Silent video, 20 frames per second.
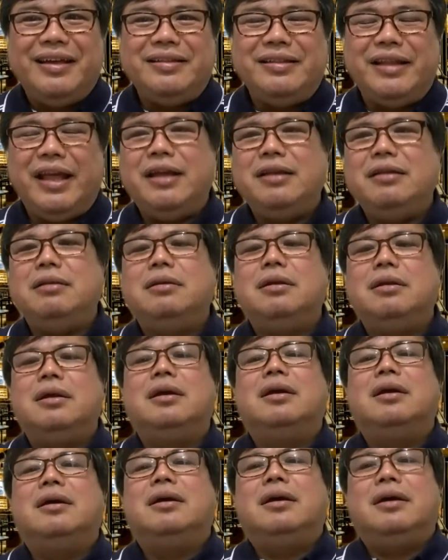Then,
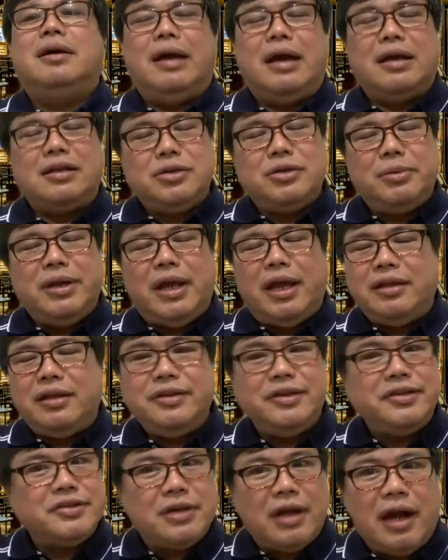actually, I
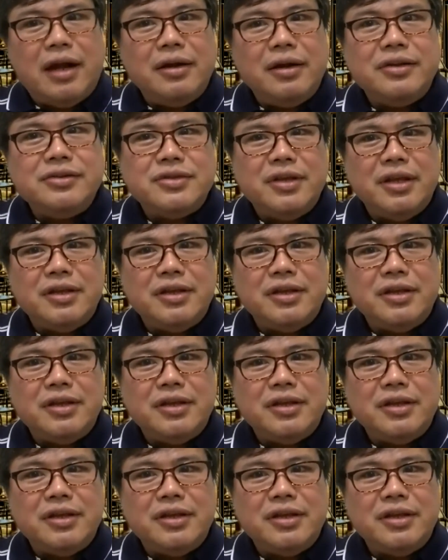discourage the